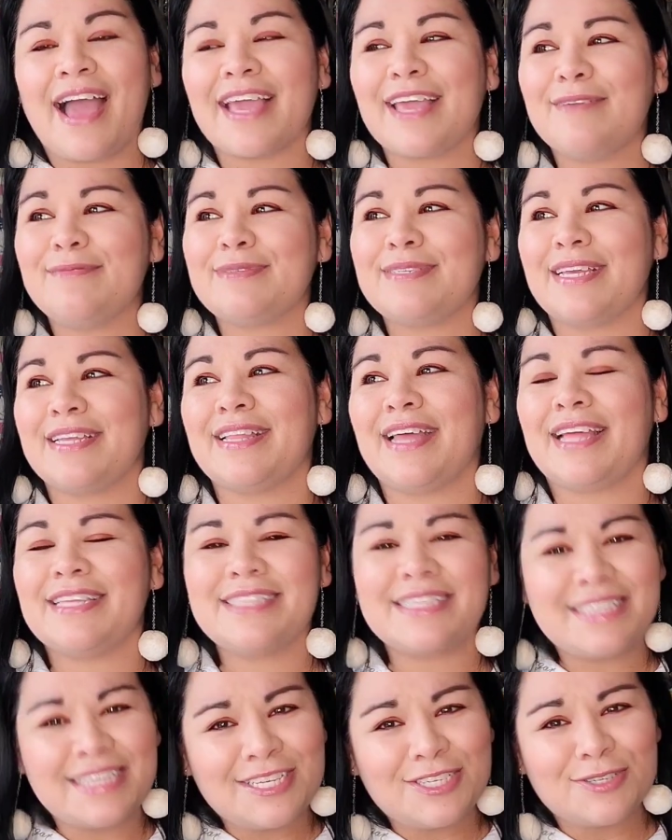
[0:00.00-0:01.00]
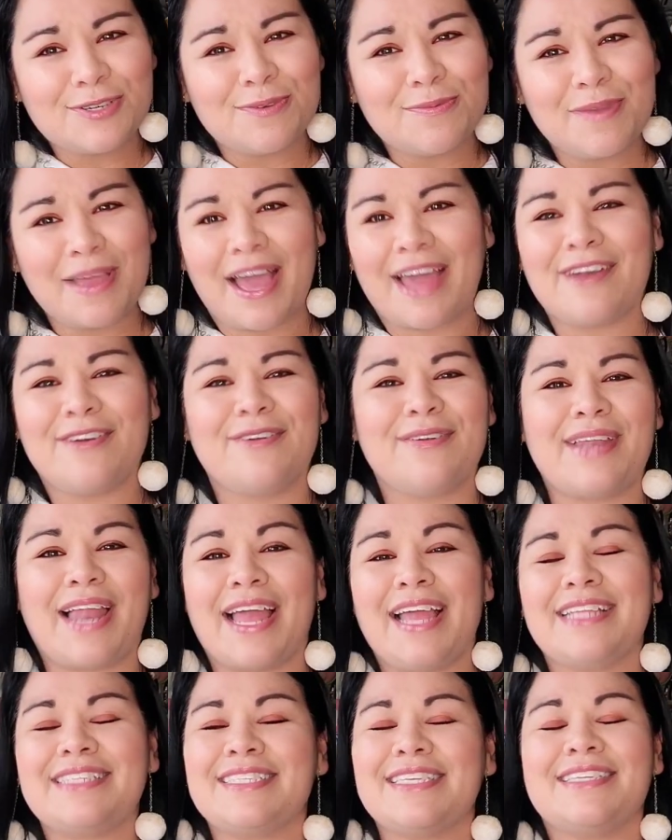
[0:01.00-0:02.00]
I keep saying that. Is it teacher and me? I don't
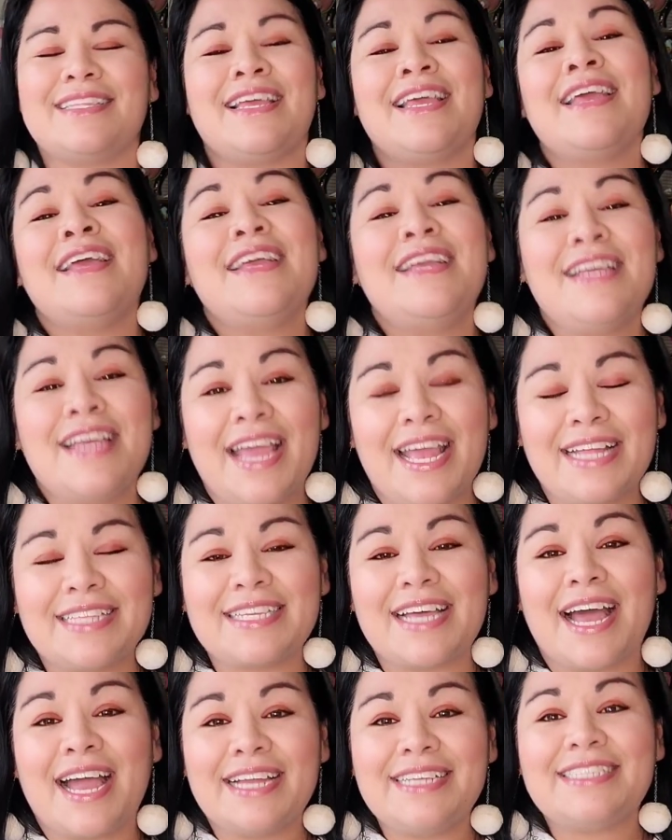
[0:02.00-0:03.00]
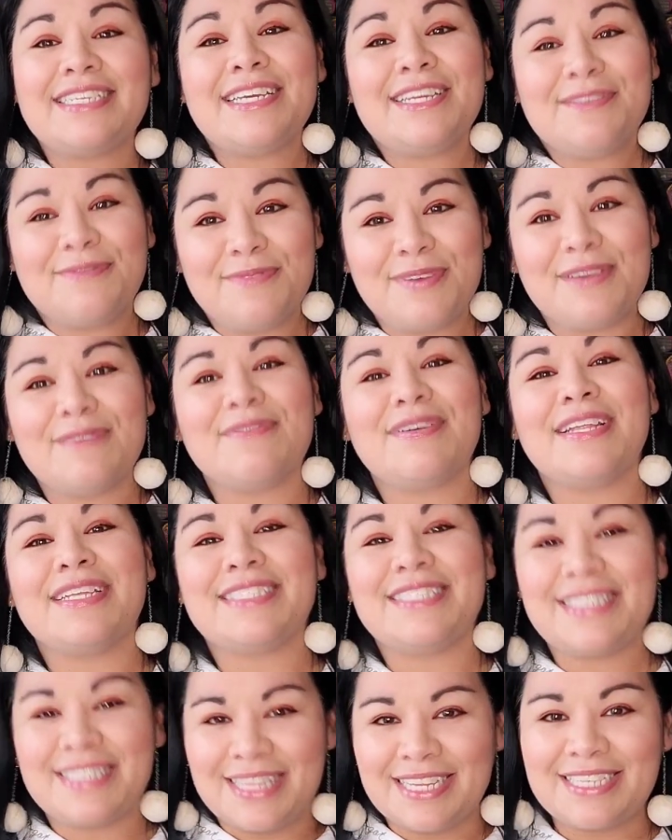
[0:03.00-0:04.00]
know. It's, it's ID and me, but
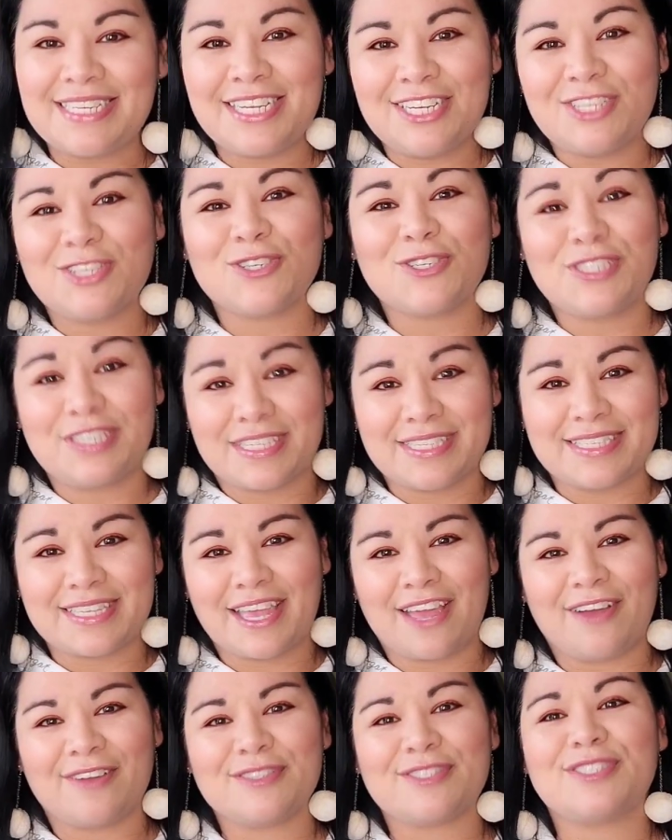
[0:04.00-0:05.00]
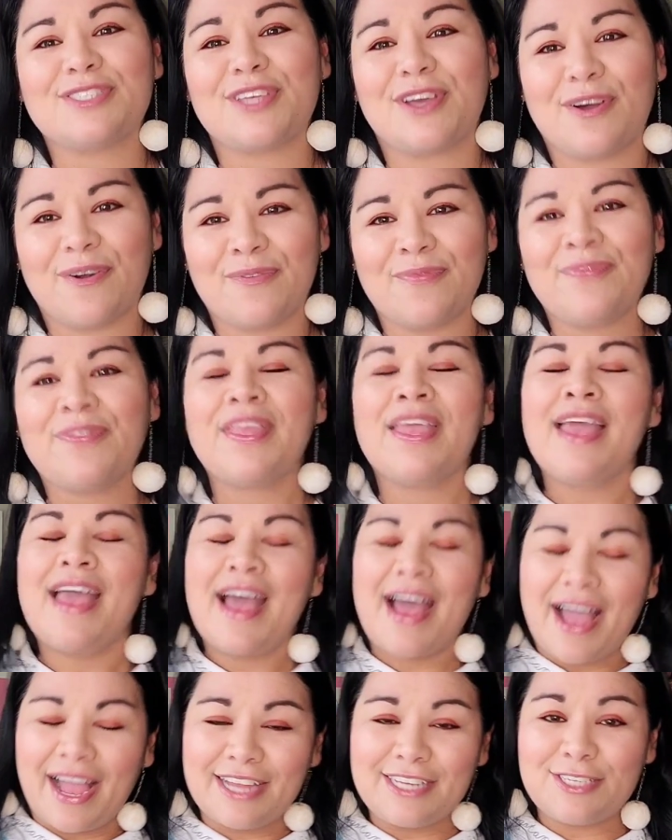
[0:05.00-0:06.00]
it's the teacher discount. So
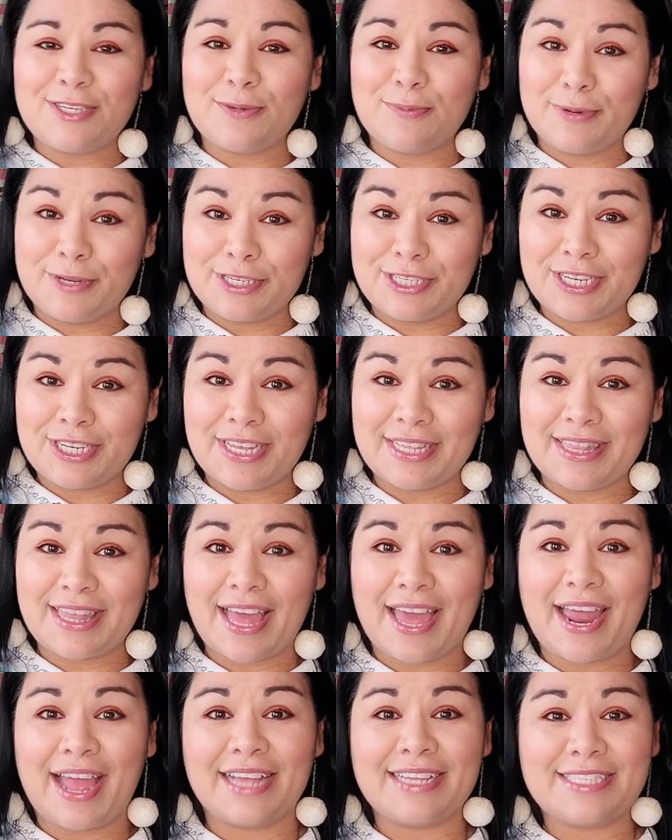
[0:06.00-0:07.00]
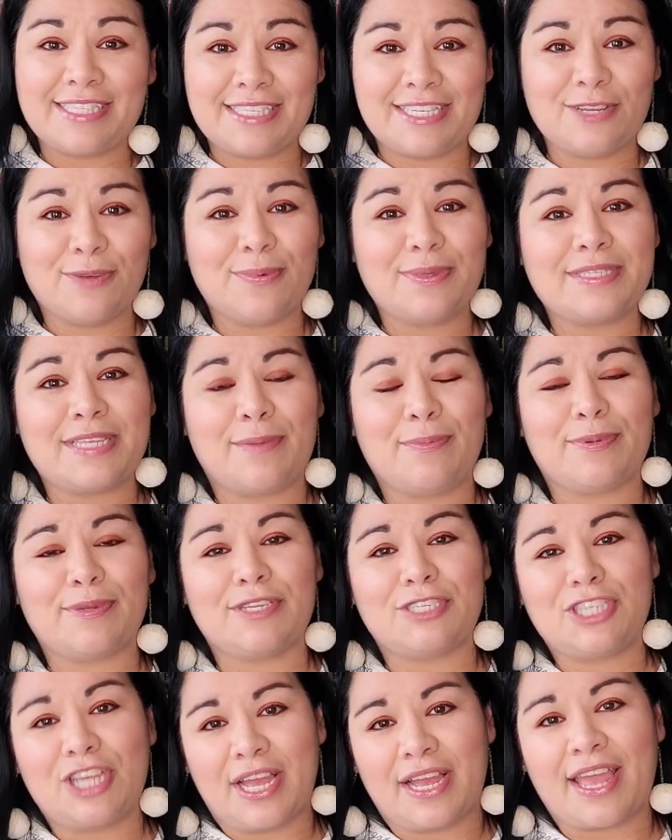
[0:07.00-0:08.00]
I do appreciate that I still was
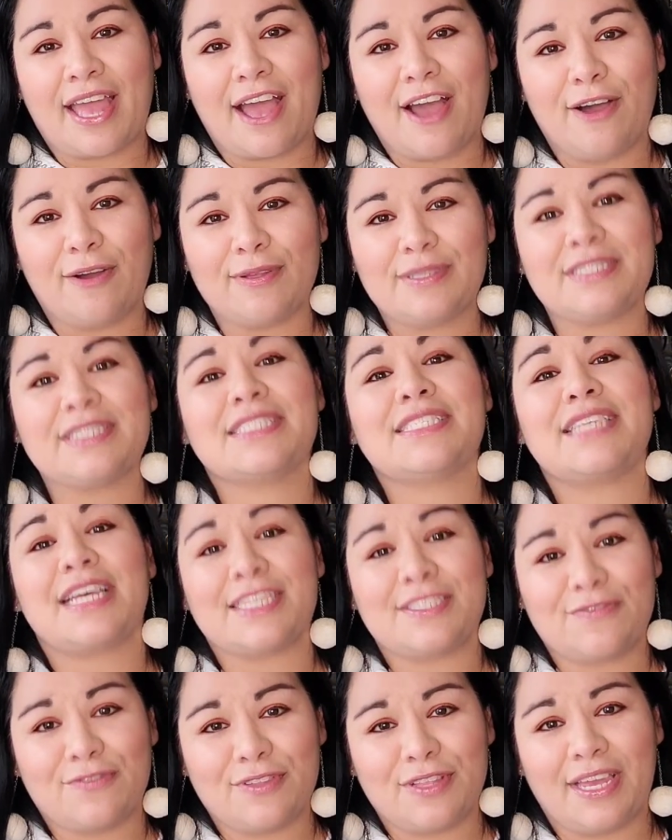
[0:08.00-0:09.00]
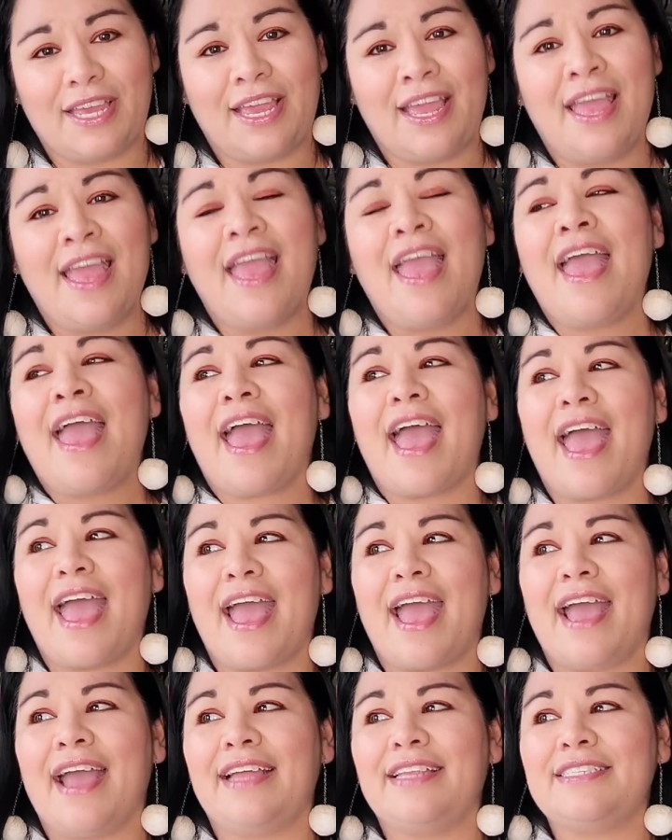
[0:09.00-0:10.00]
able to check out successfully
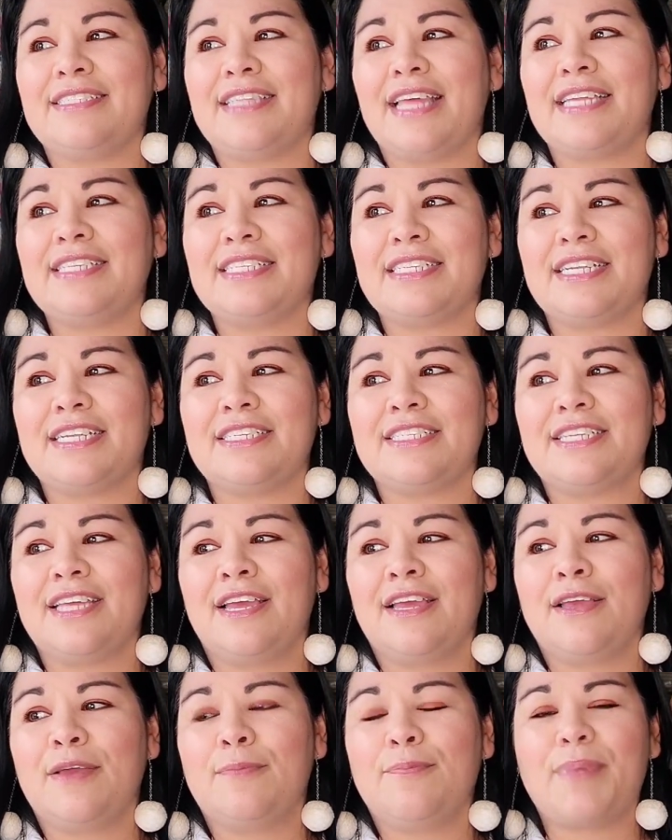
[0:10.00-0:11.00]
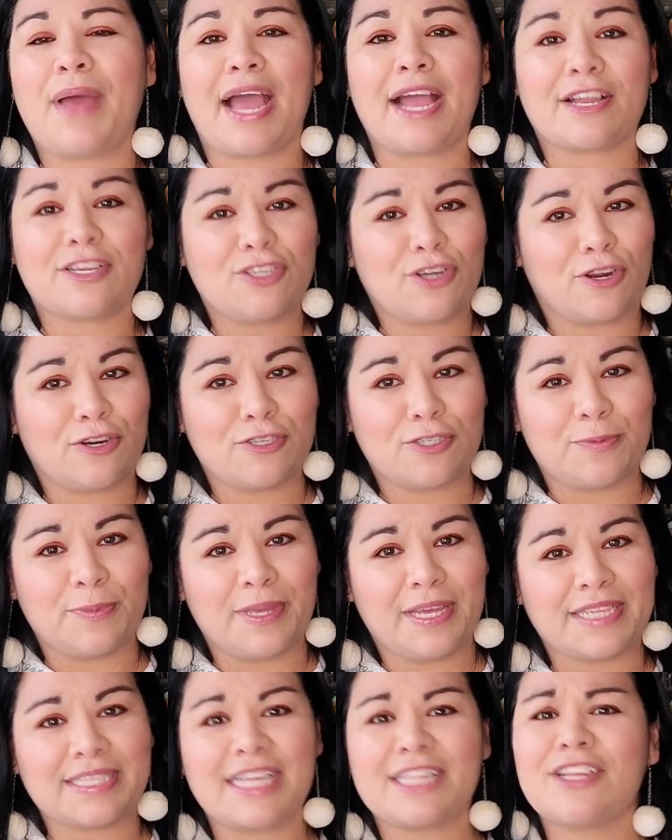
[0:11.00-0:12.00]
and they didn't back charge
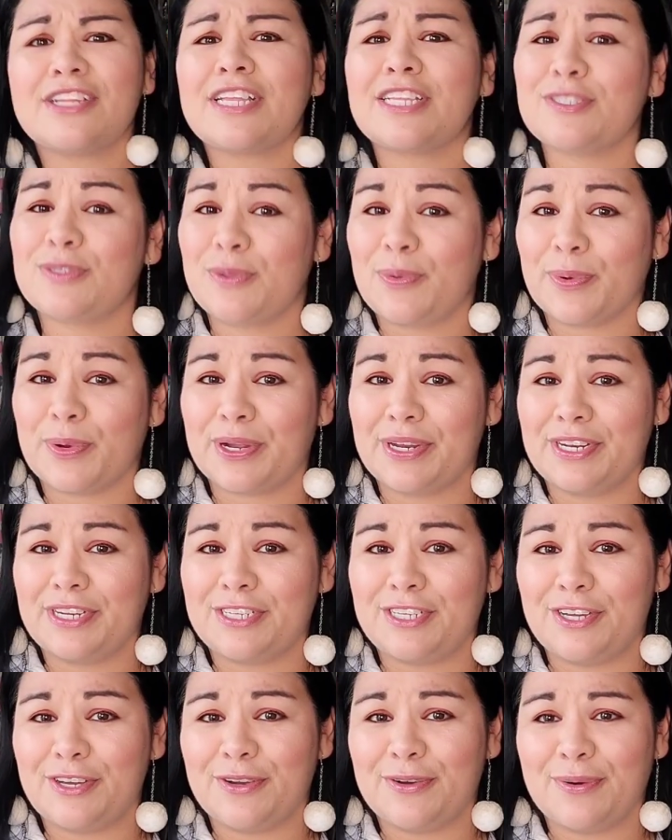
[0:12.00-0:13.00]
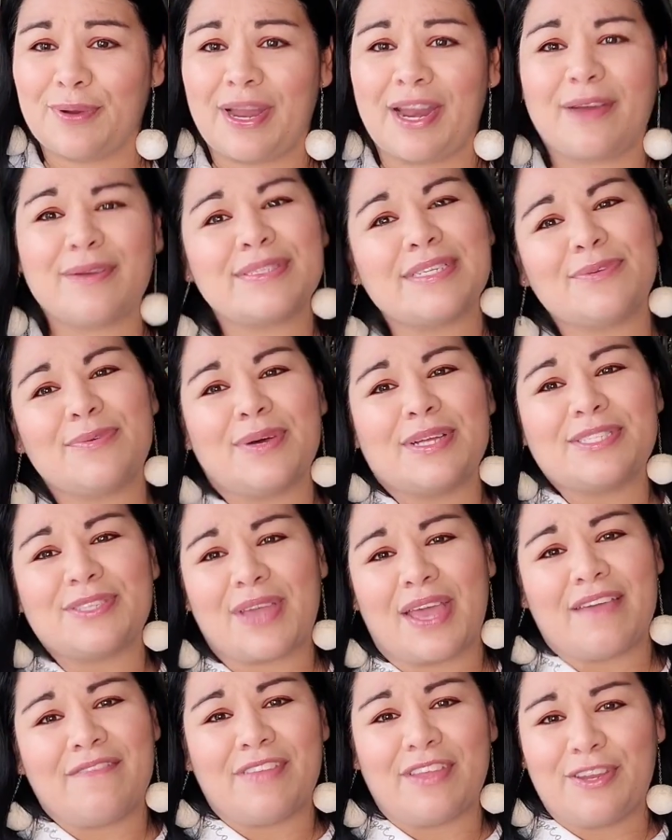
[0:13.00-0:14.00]
me because I thought that's what they were going to do. And I was like, well,
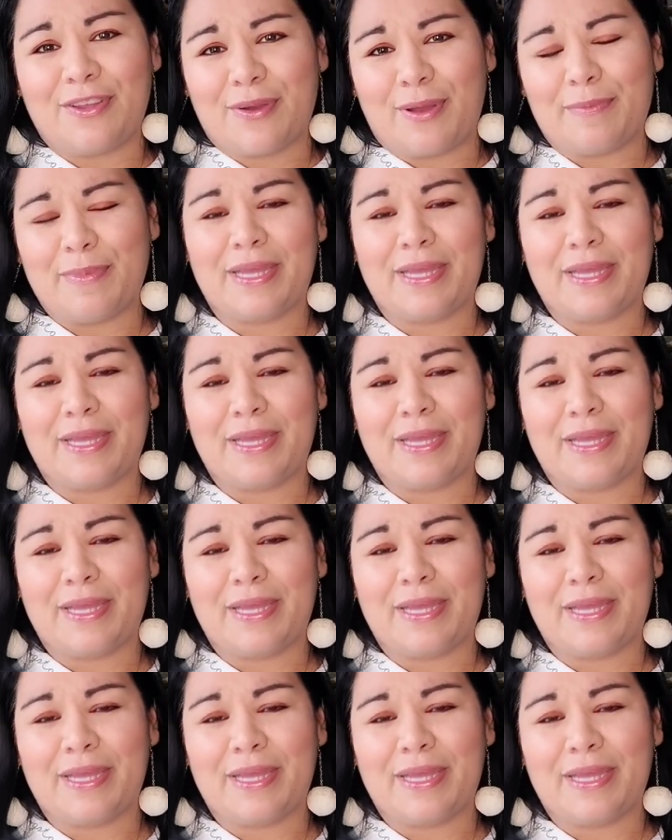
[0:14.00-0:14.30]
it's okay if they do.